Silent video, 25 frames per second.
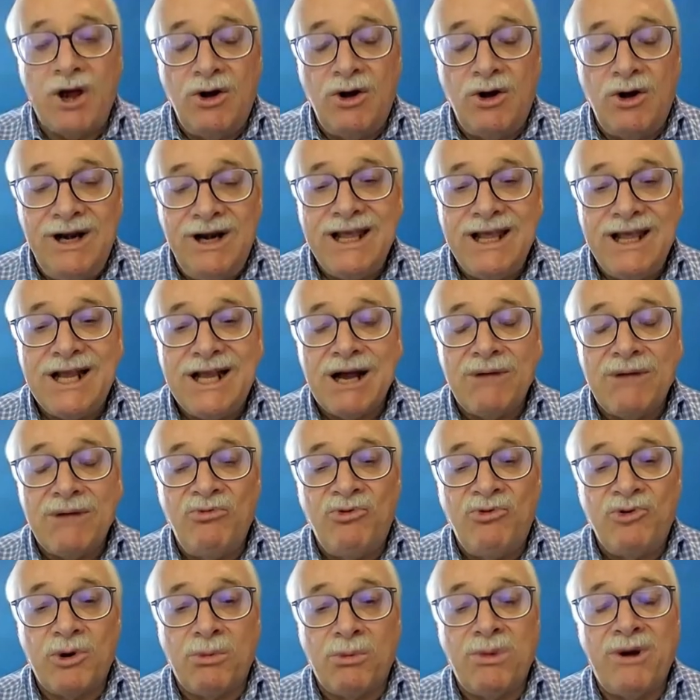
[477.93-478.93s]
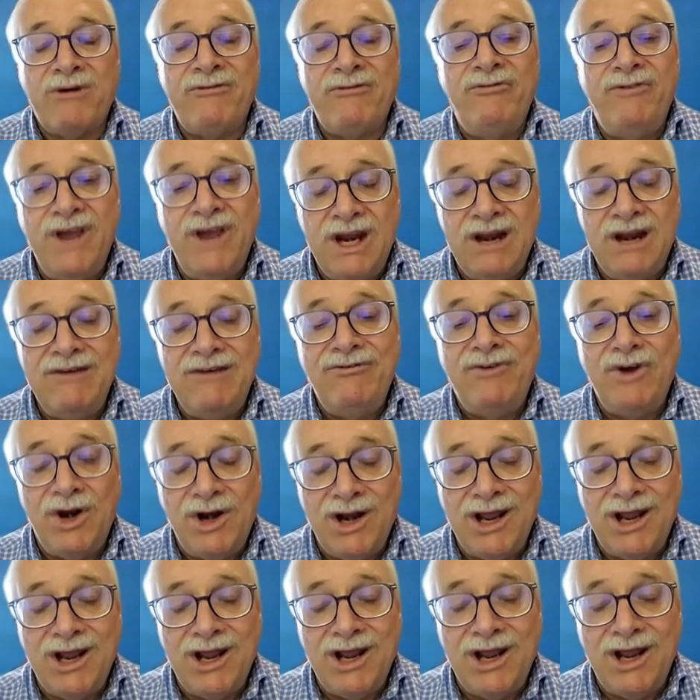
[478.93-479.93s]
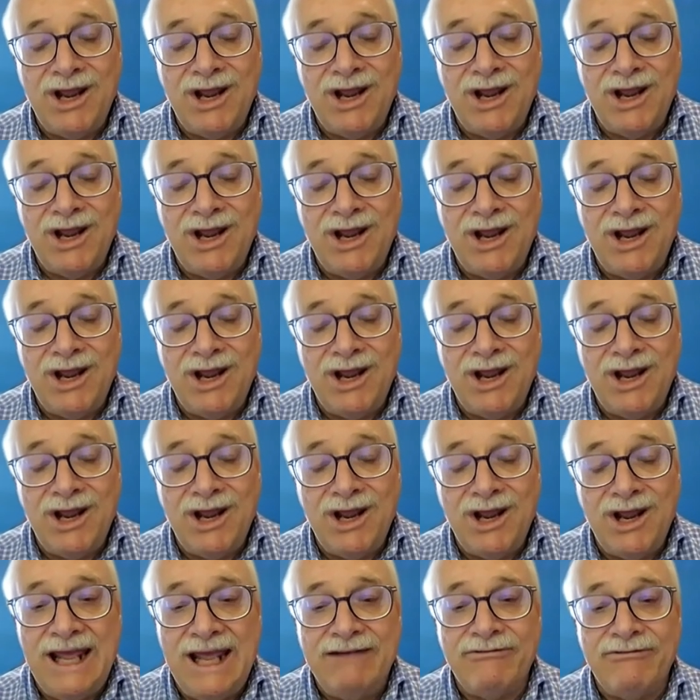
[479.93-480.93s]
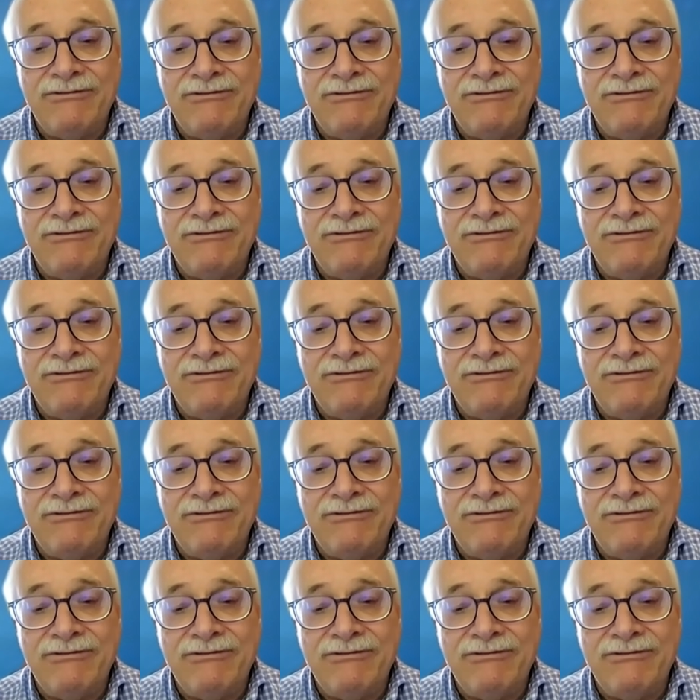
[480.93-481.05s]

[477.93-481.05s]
could have only come from a very, very high political